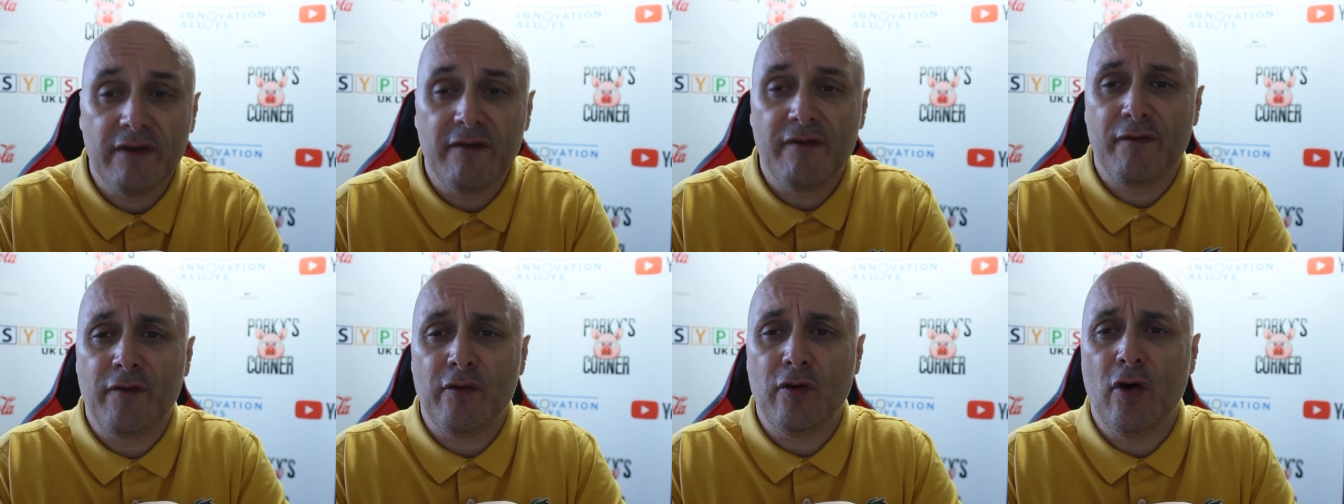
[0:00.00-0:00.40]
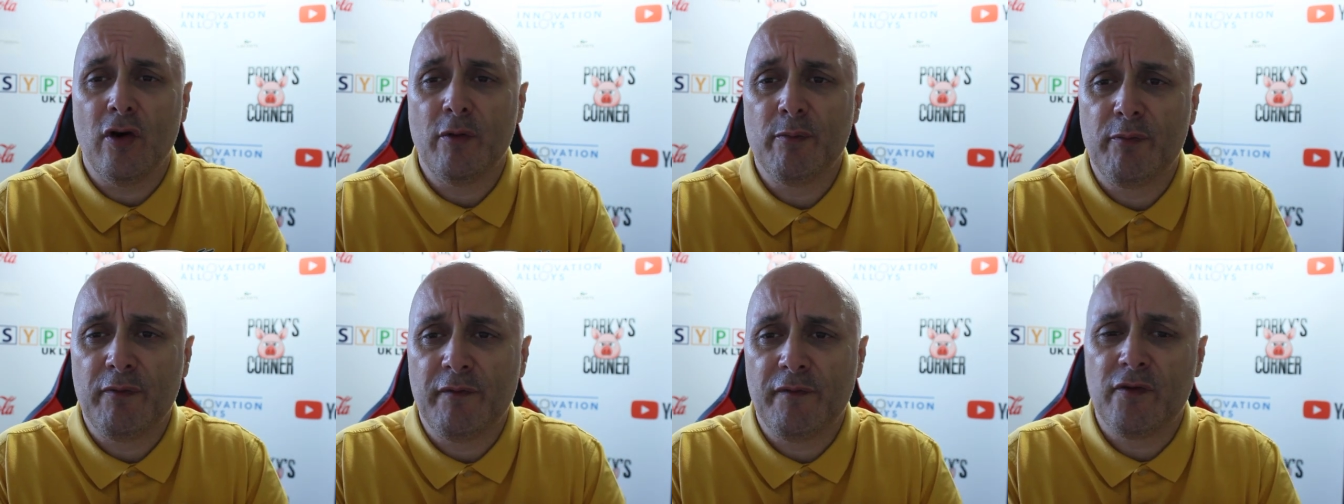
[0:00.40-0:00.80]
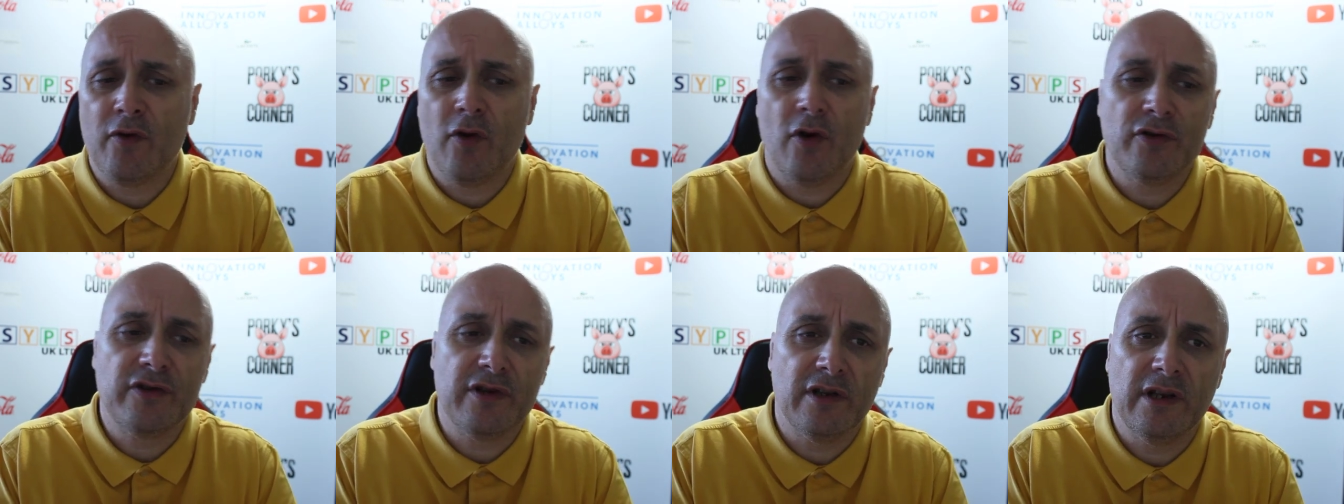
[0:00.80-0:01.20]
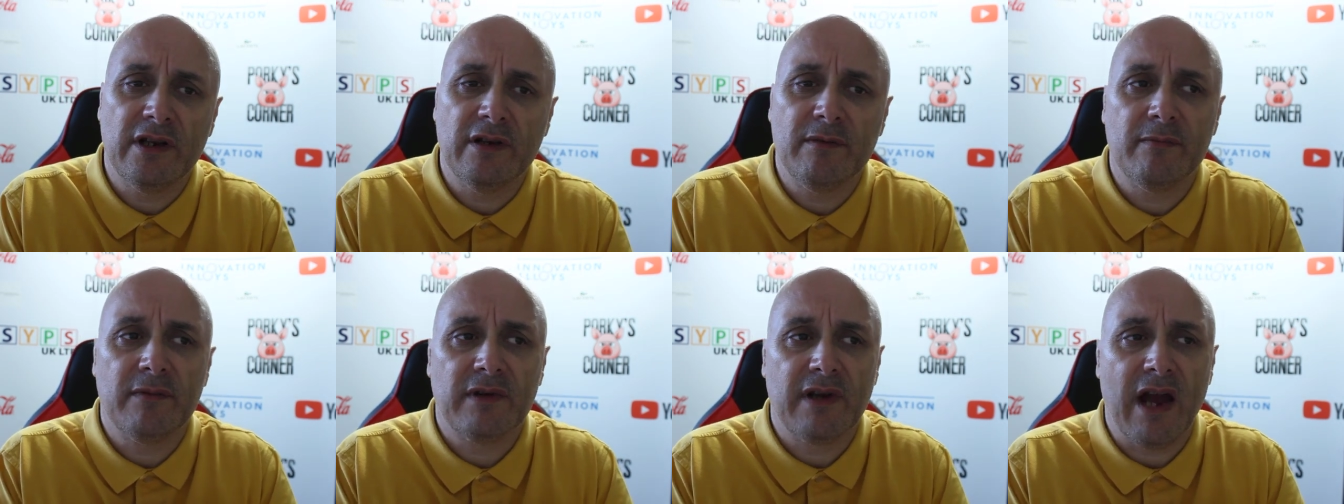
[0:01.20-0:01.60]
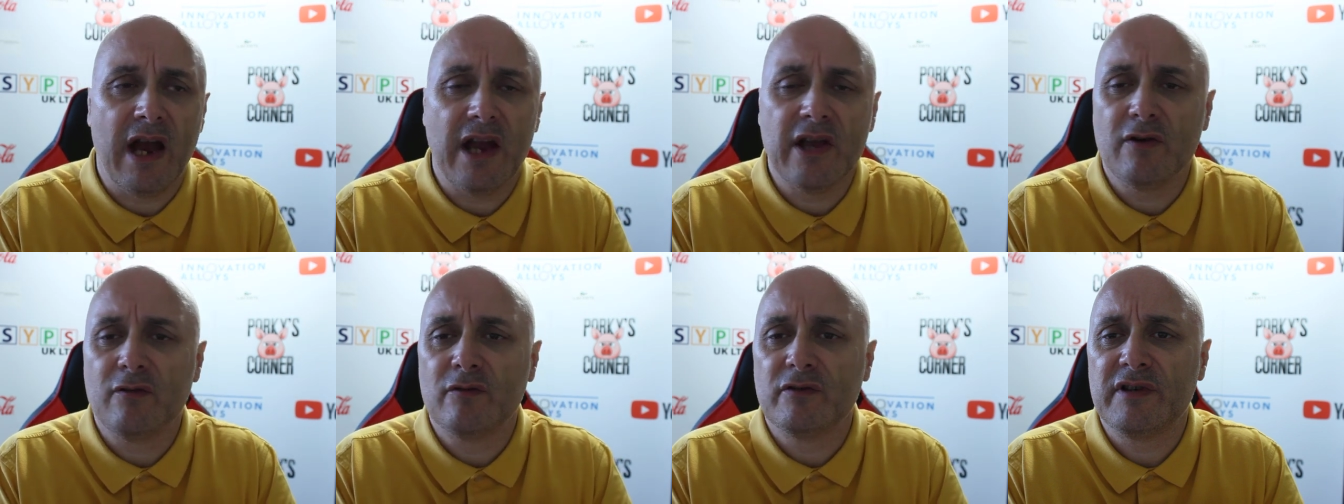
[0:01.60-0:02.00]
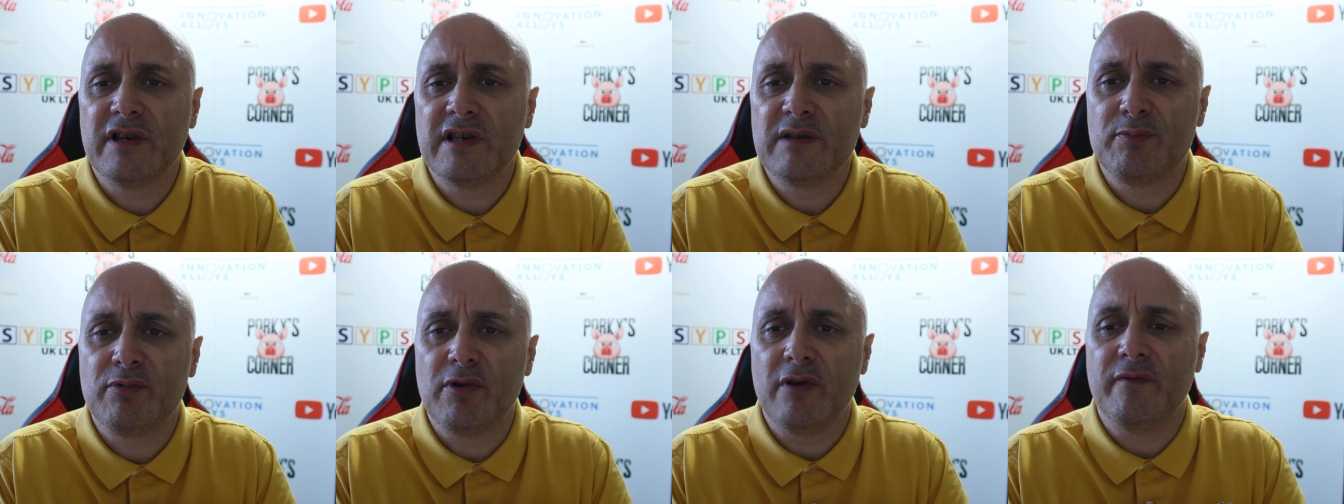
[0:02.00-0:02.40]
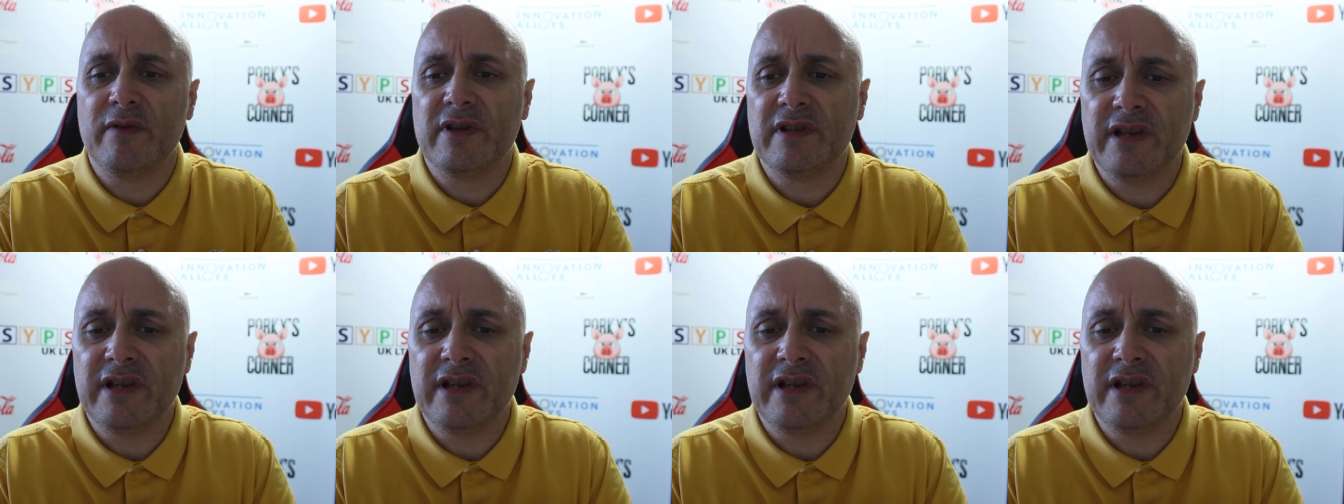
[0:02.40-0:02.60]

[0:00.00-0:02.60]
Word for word: the fraud fraudulent guy who's his brother,